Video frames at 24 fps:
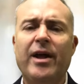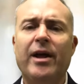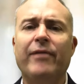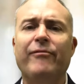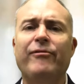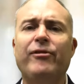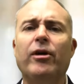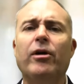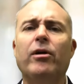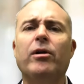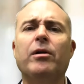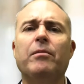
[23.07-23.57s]

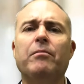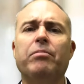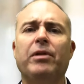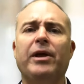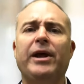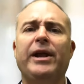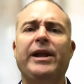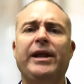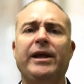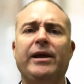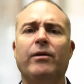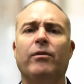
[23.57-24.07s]
If you're
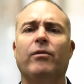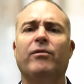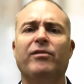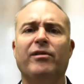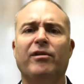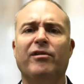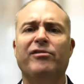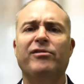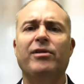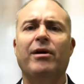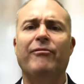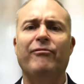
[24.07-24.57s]
complaining
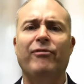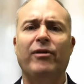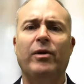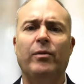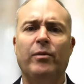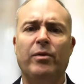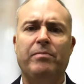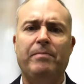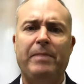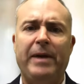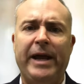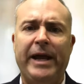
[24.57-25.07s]
or suffering
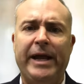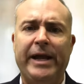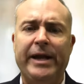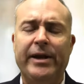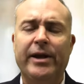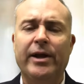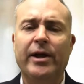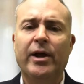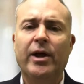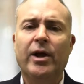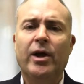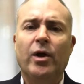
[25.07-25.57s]
with pain,
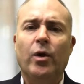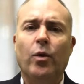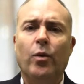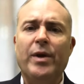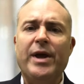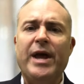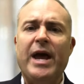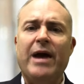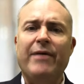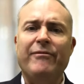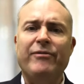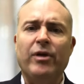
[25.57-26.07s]

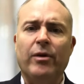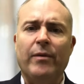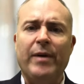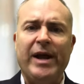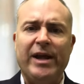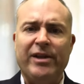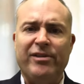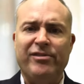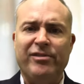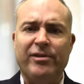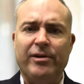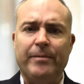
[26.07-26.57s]
we have your
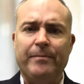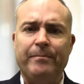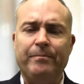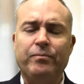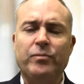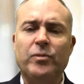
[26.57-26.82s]
answer.